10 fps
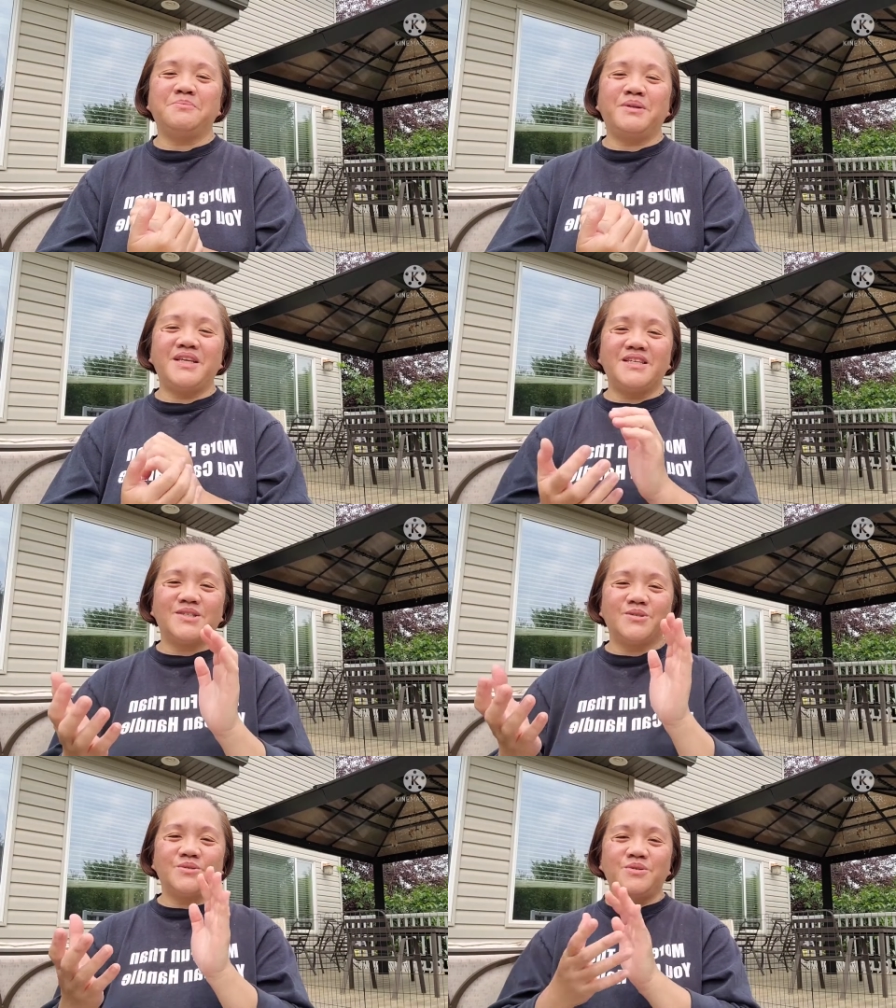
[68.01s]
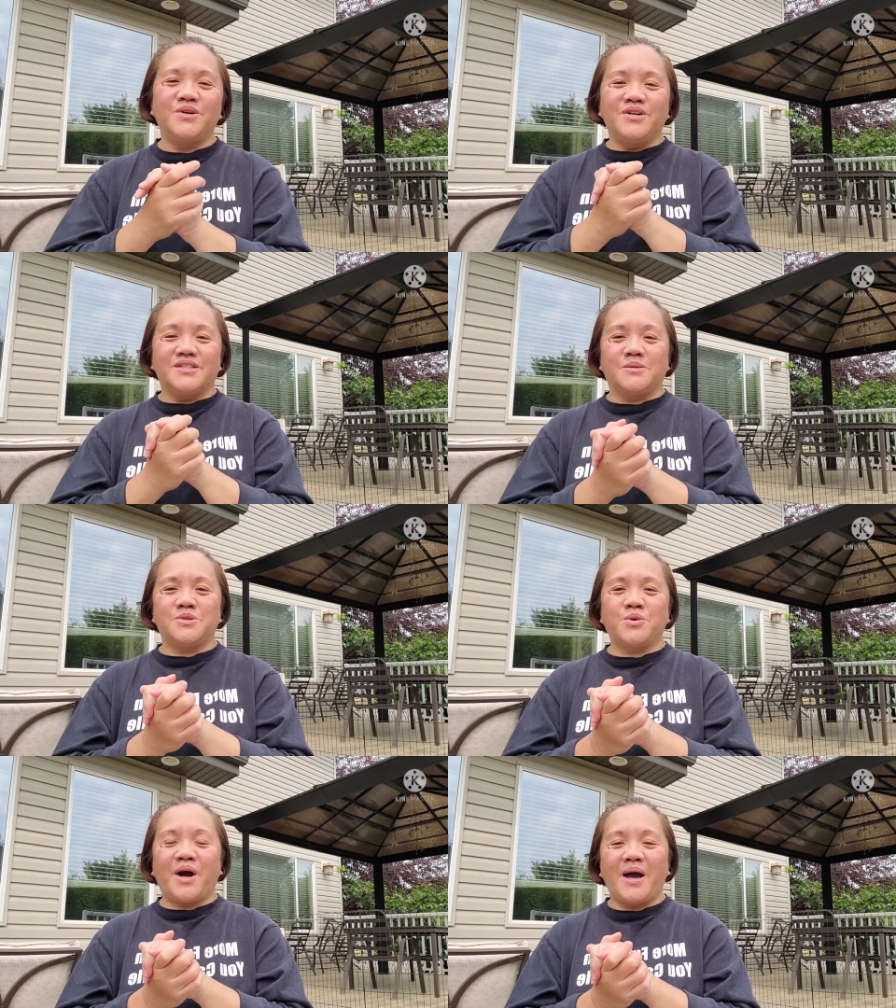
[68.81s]
please do
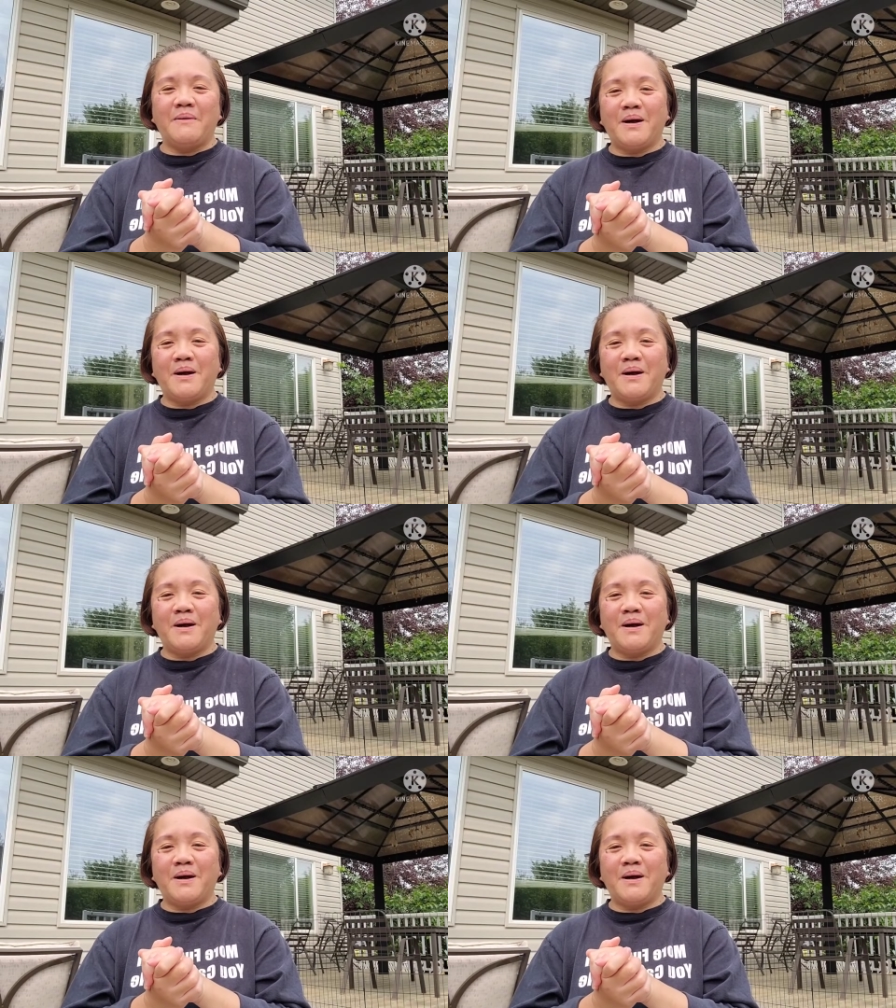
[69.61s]
subscribe.